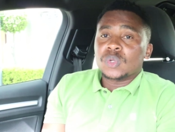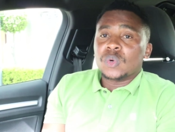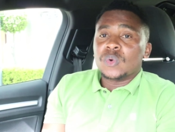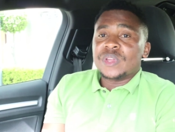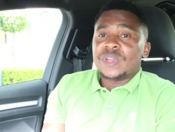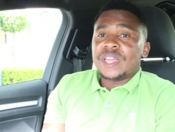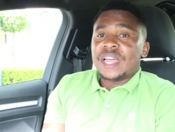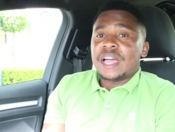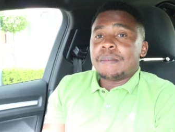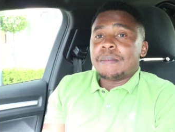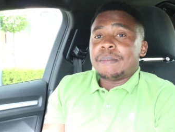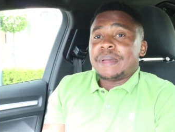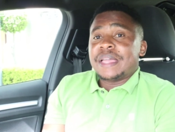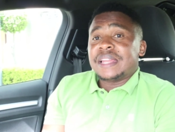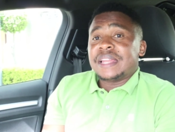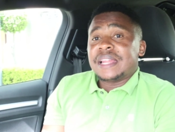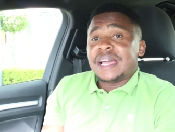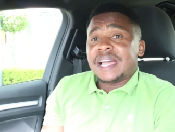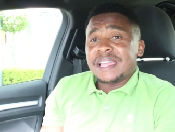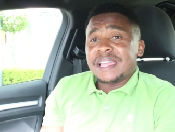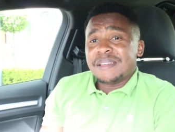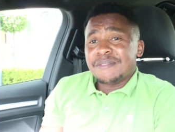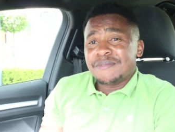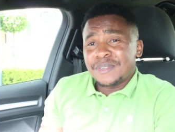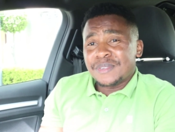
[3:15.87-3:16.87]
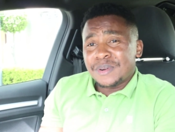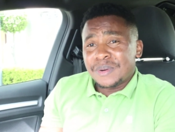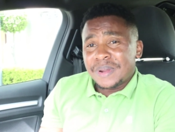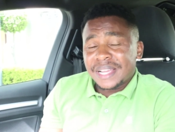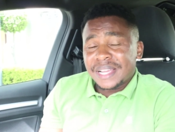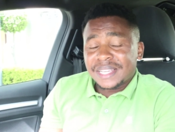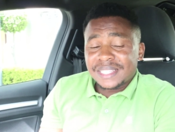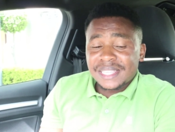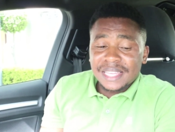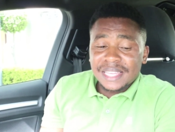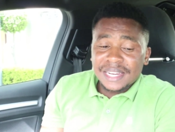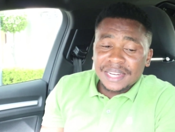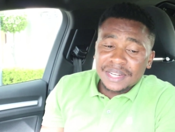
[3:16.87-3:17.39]
So yeah, man, I am very
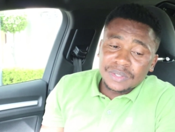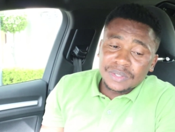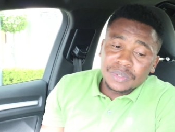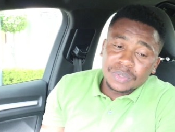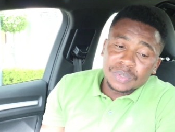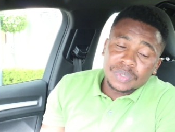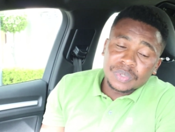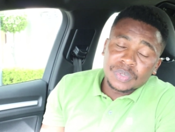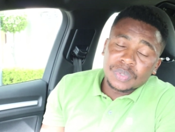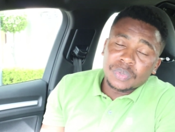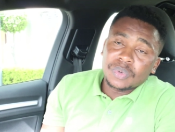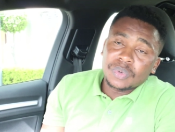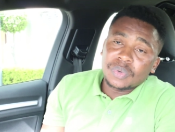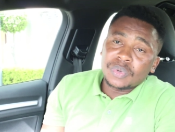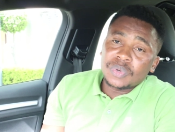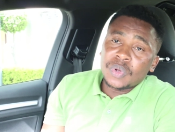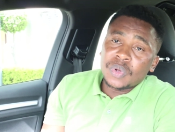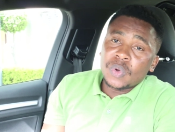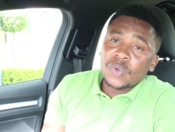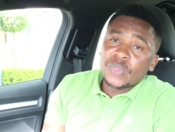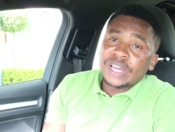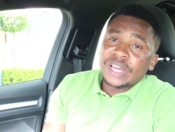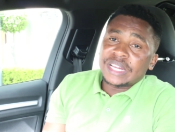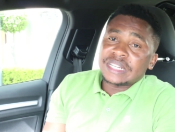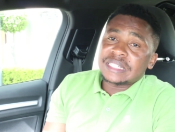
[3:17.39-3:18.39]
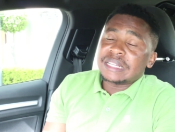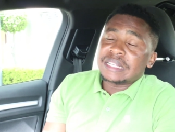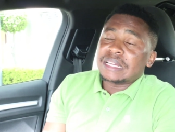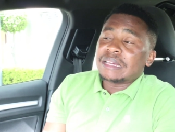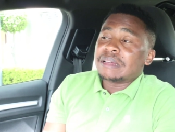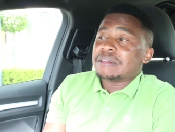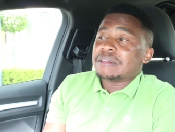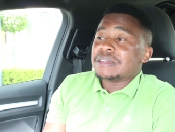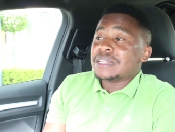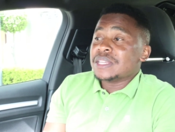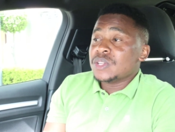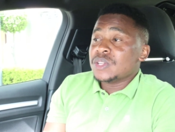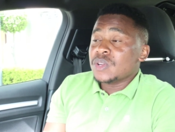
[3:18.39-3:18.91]
excited to, to know that
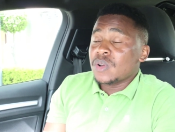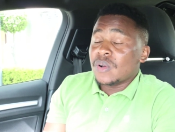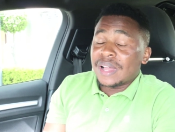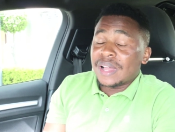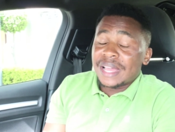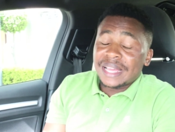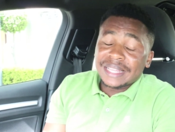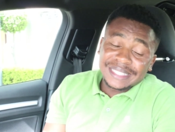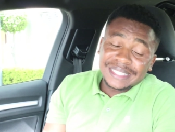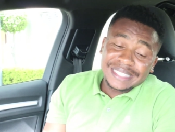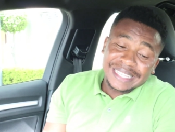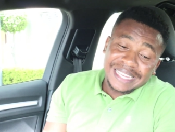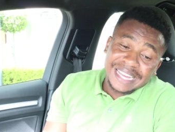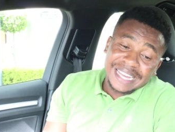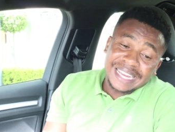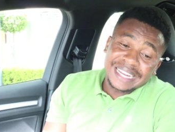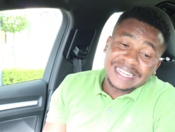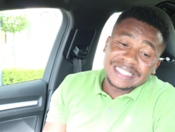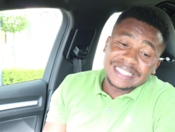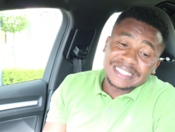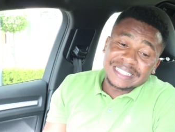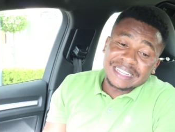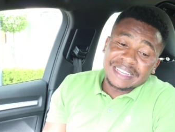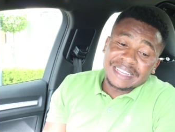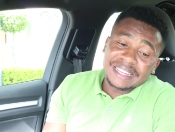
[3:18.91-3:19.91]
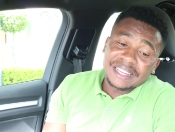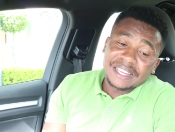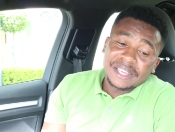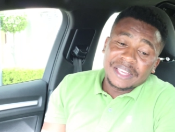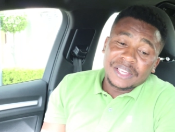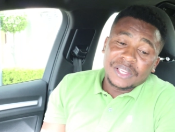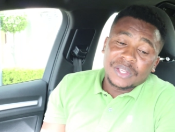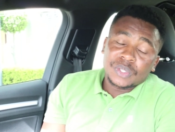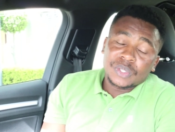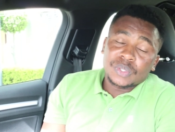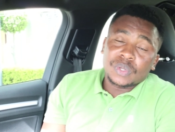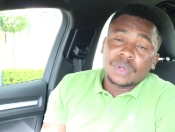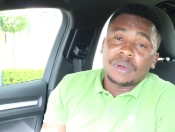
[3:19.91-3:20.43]
NIO has got
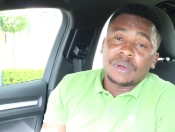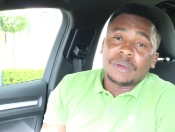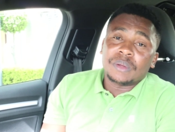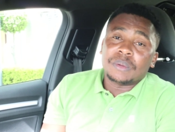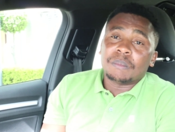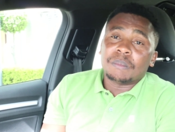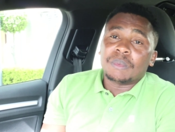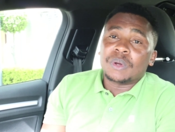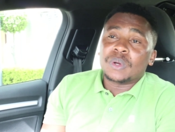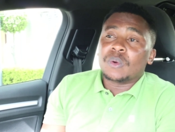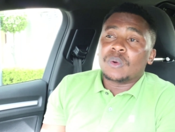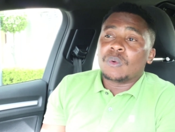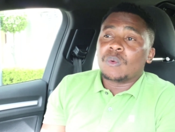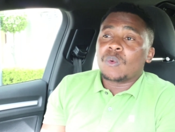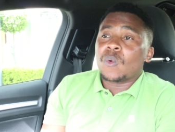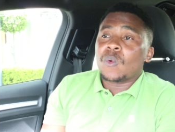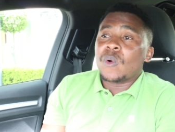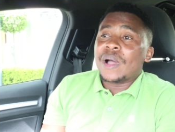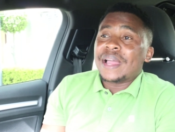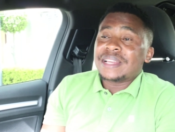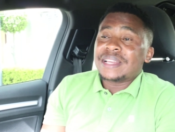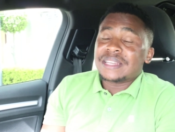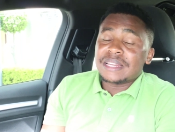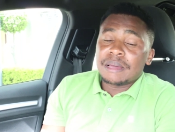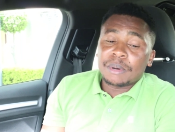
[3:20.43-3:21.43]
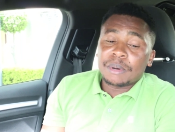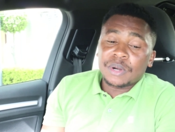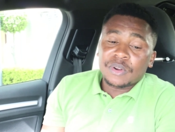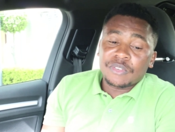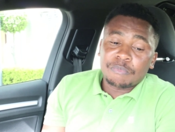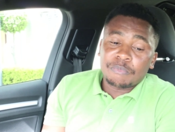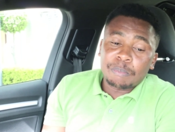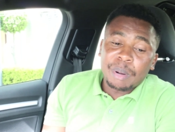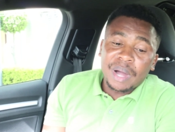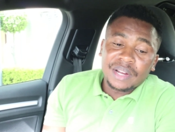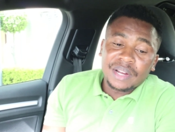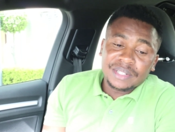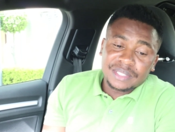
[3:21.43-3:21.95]
uh, quite number
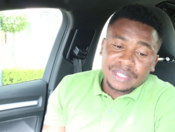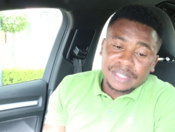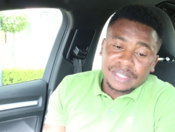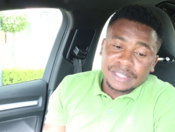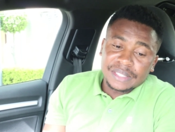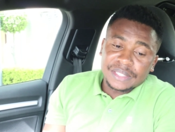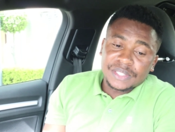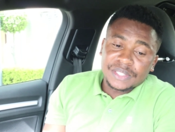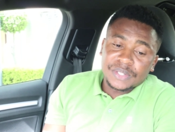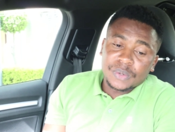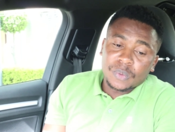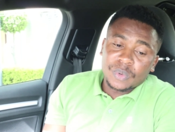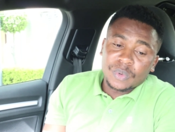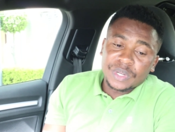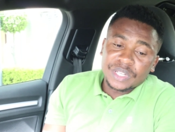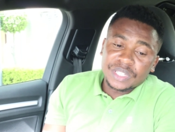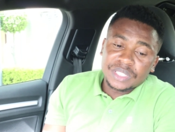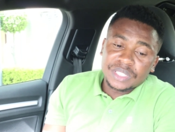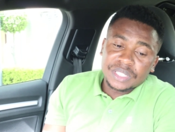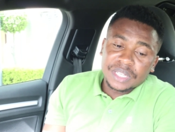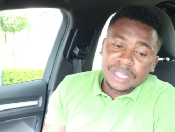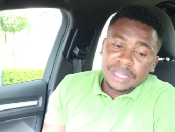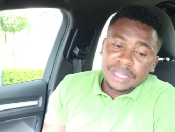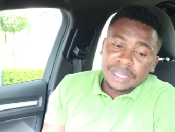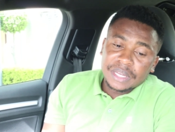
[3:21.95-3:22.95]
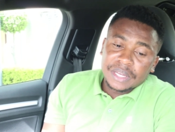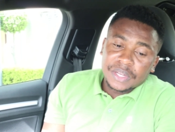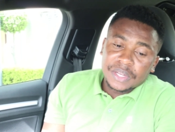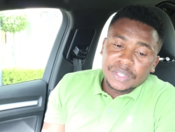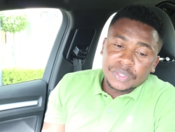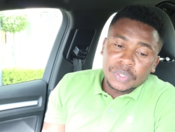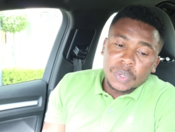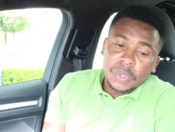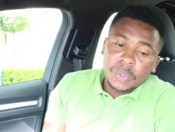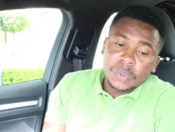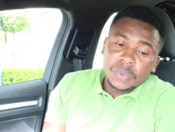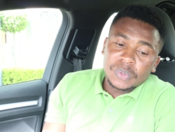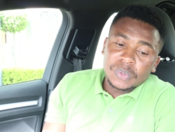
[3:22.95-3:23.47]
of patents which
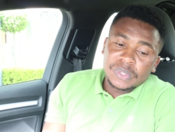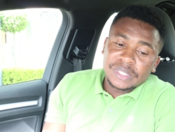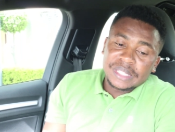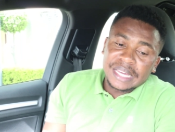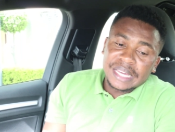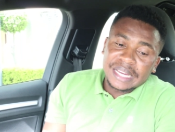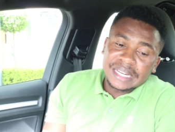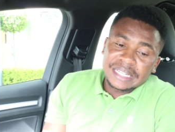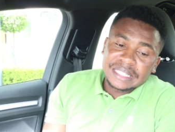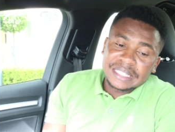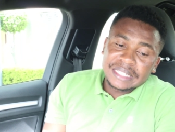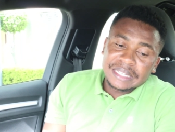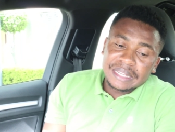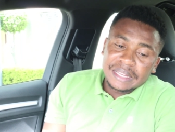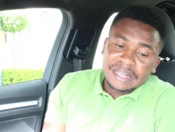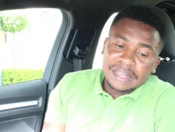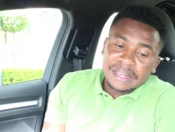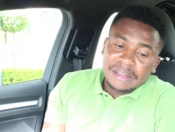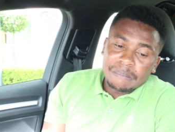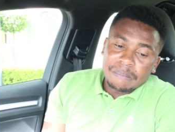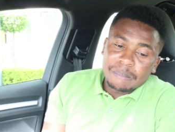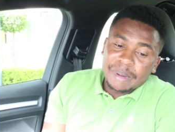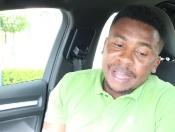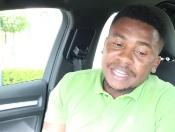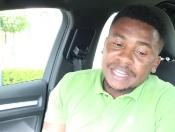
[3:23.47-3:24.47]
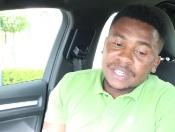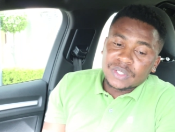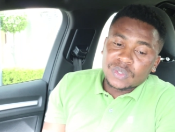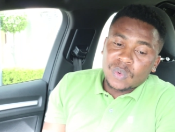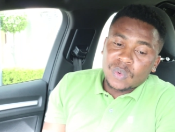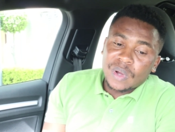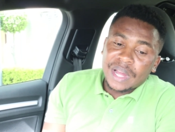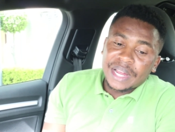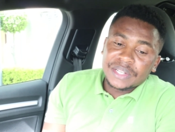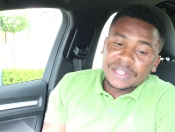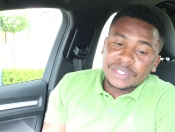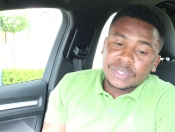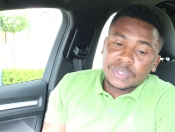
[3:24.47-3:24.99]
those that might
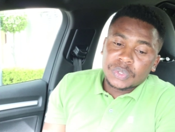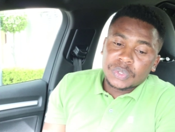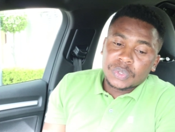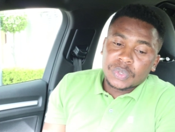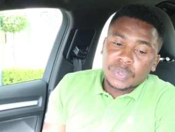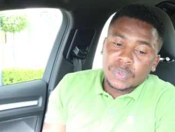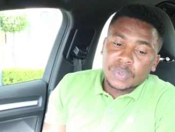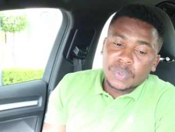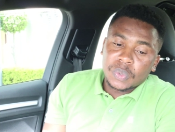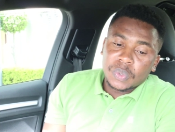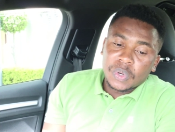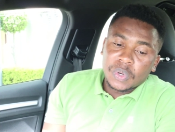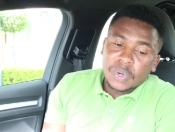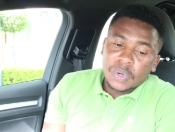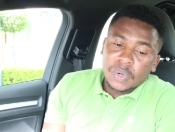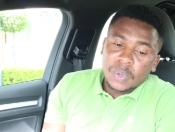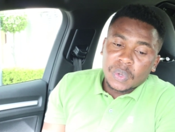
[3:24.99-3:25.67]
want to